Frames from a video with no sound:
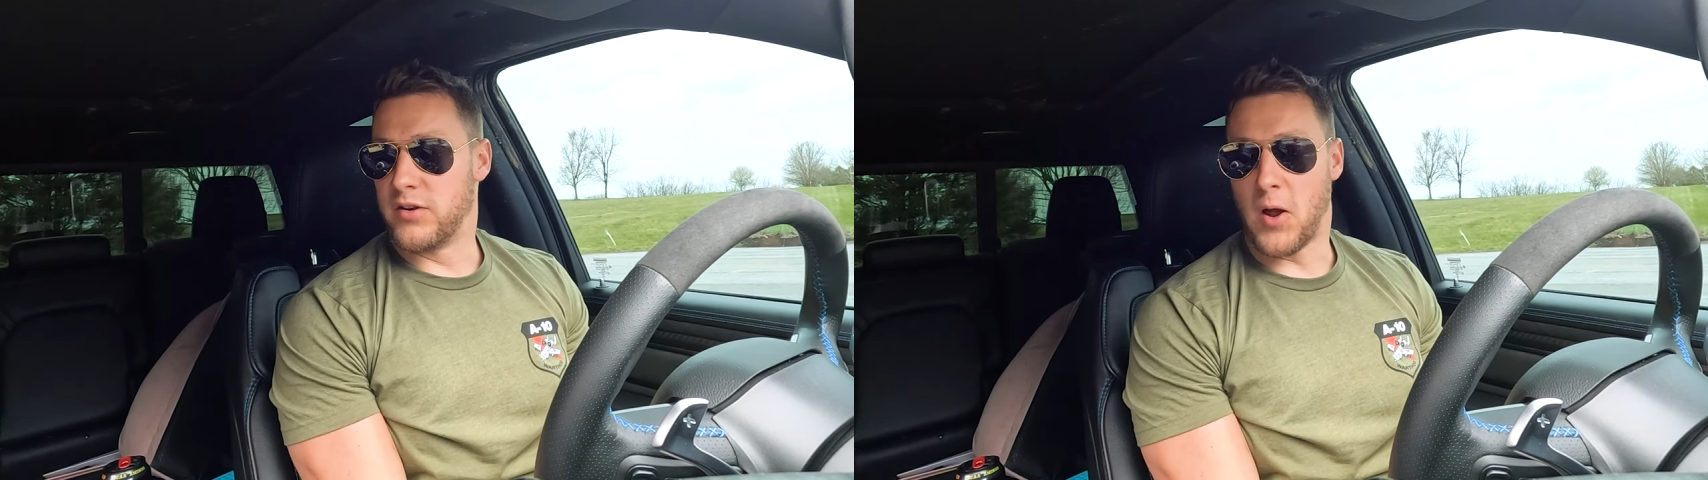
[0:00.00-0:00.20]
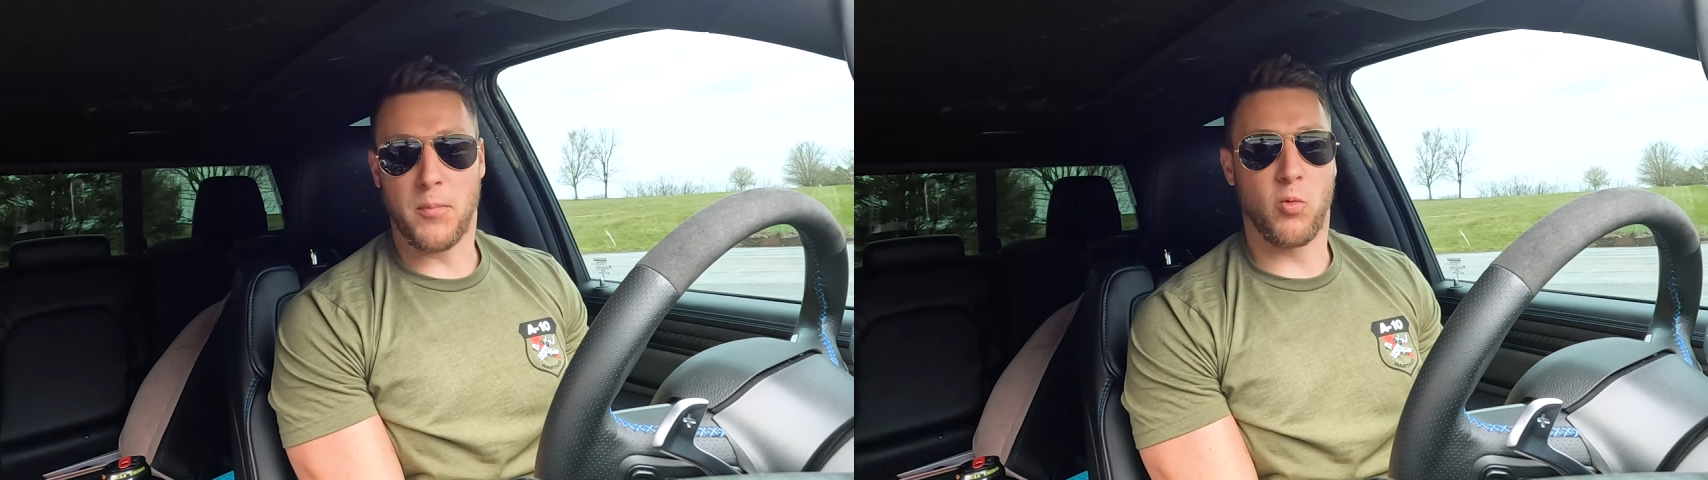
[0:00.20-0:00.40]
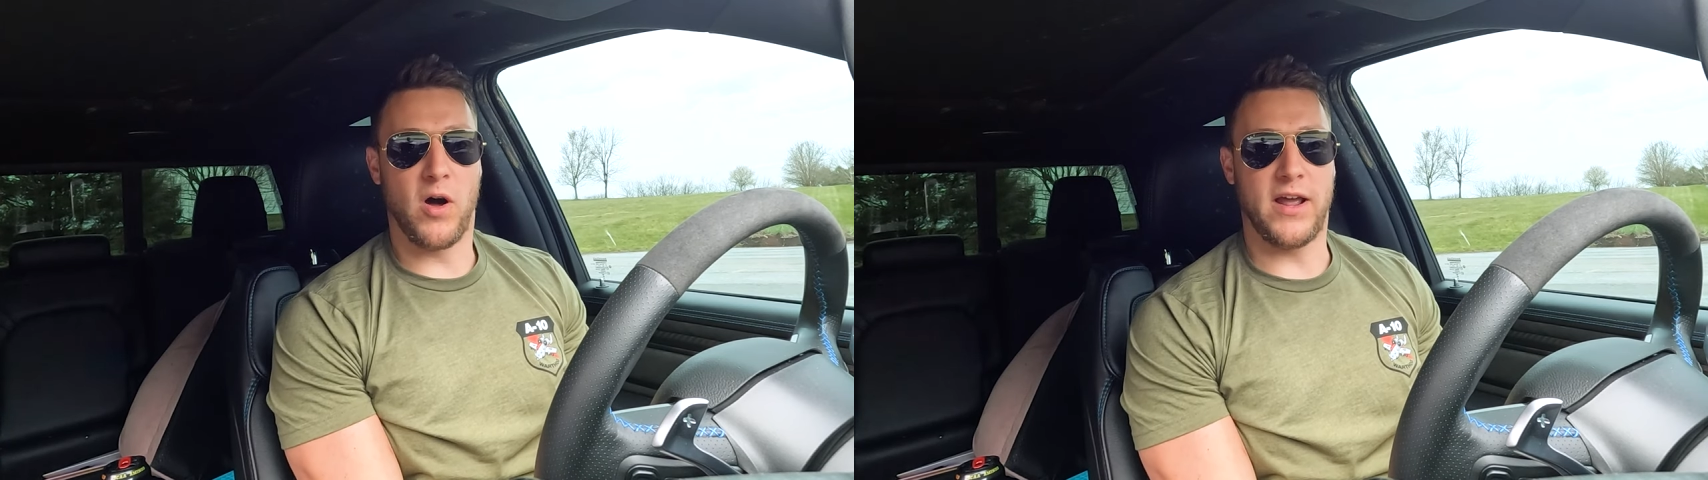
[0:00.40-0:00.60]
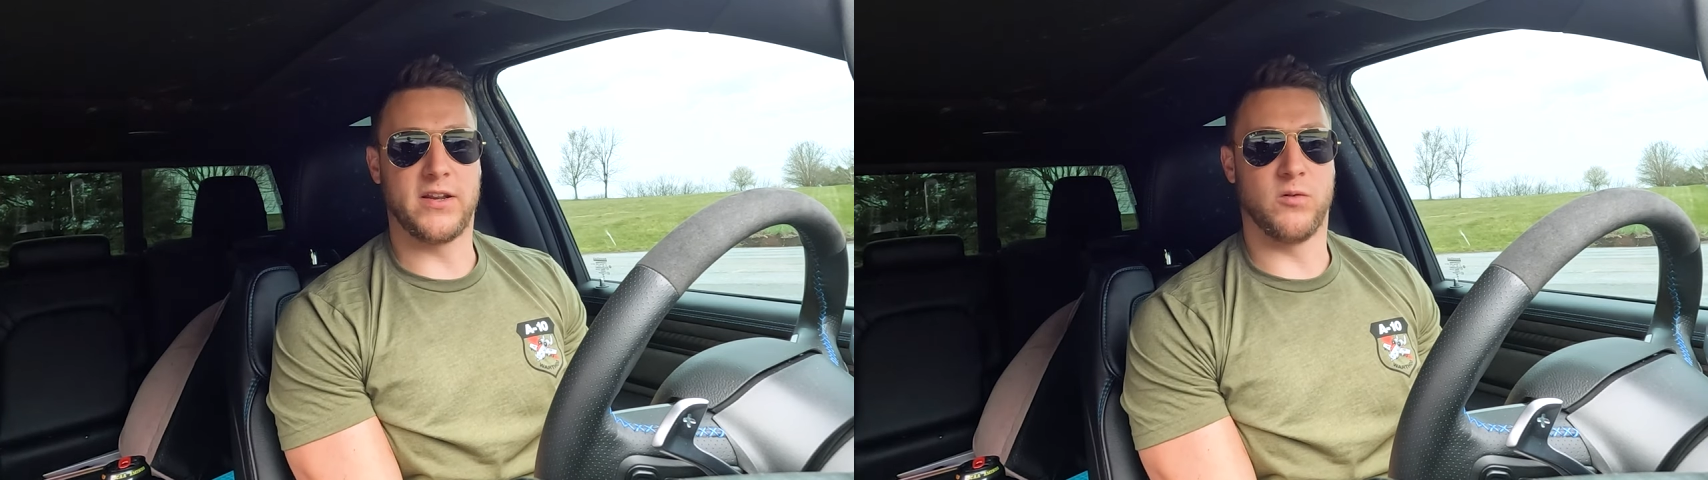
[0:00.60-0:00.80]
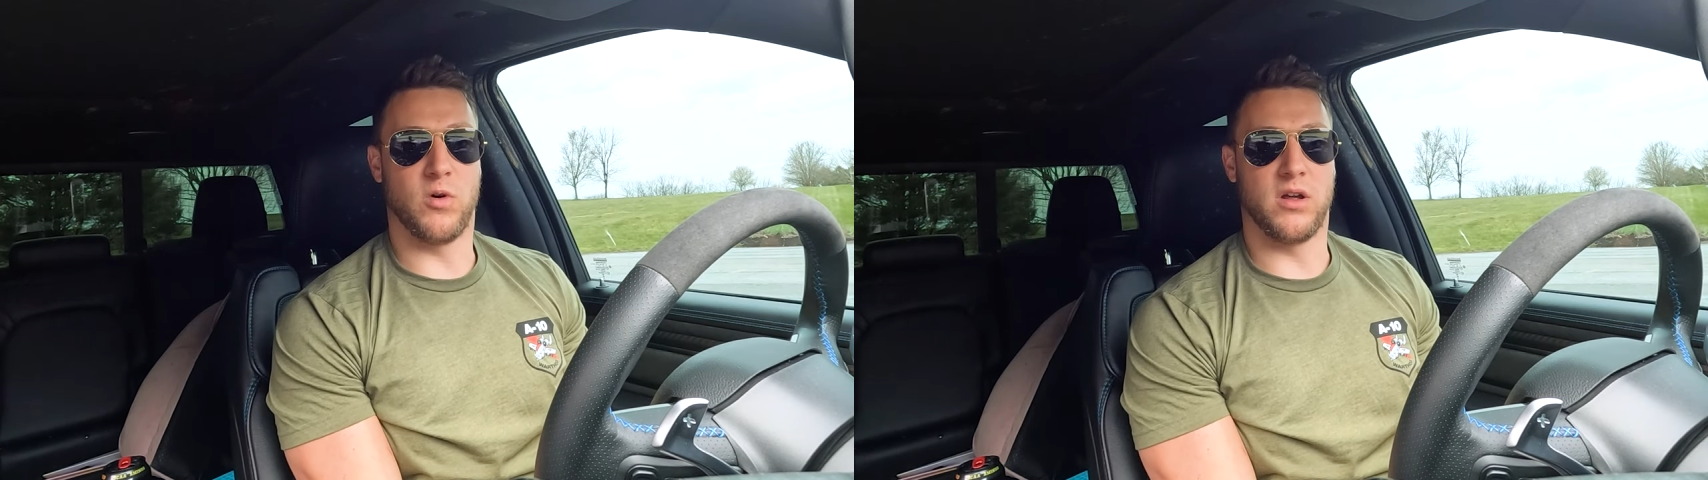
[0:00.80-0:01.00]
number one, I
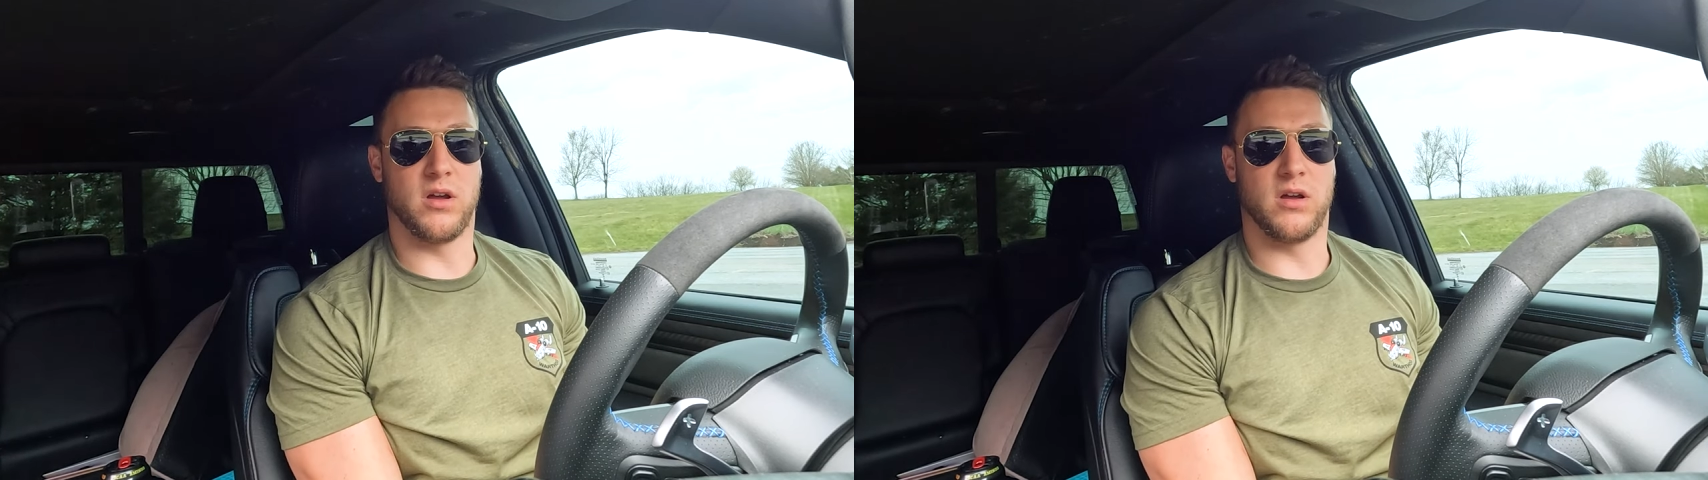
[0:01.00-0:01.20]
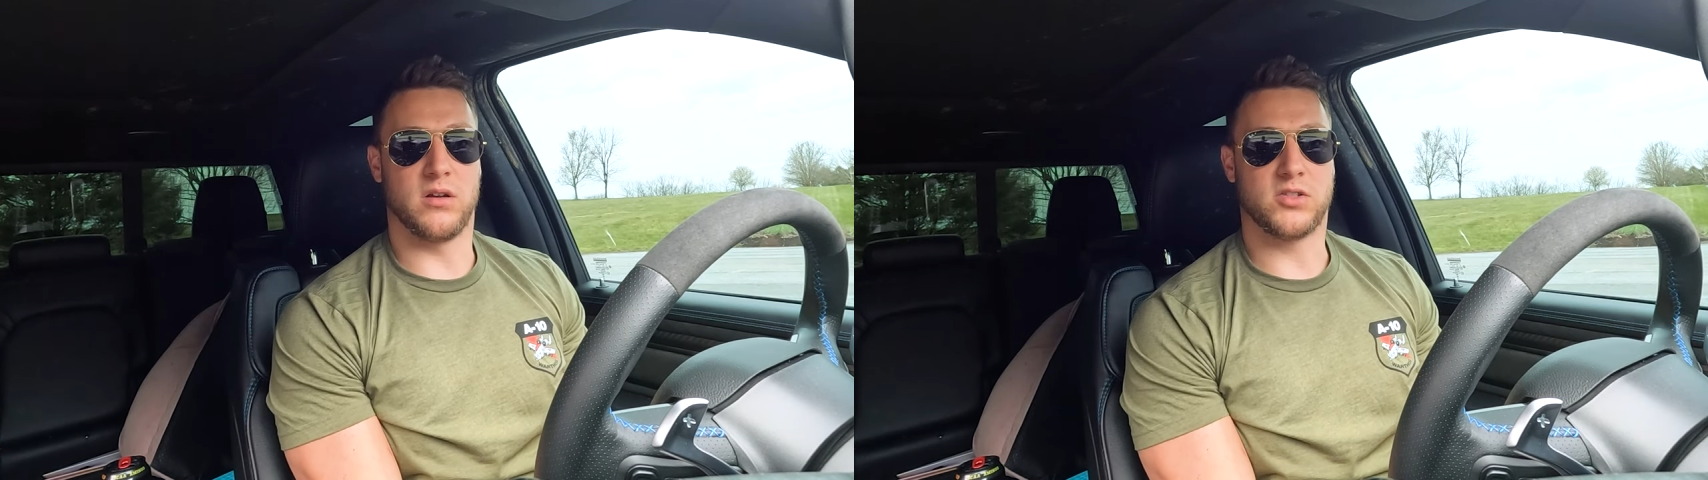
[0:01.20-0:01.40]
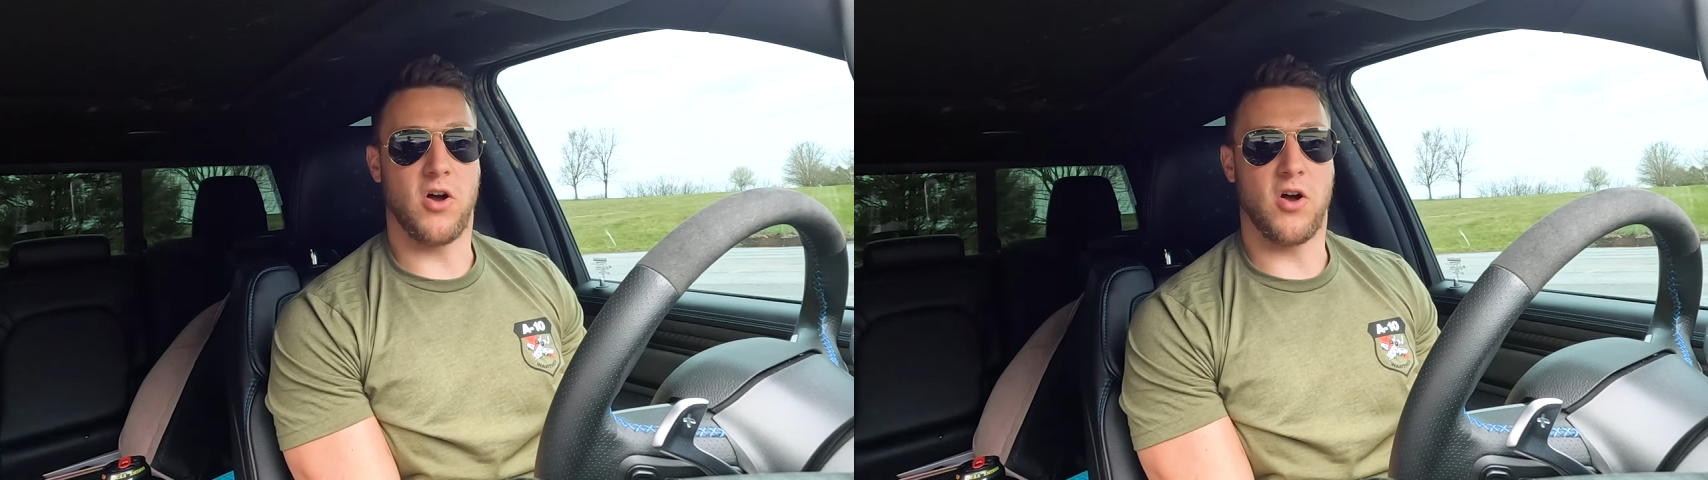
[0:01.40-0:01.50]
didn't want to